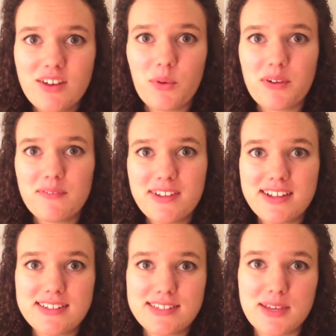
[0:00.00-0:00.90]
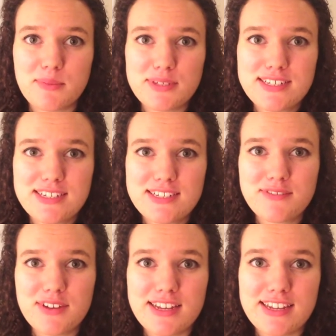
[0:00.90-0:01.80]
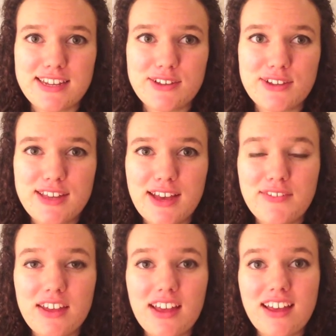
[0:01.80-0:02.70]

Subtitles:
one failed attempt to find a good cafe,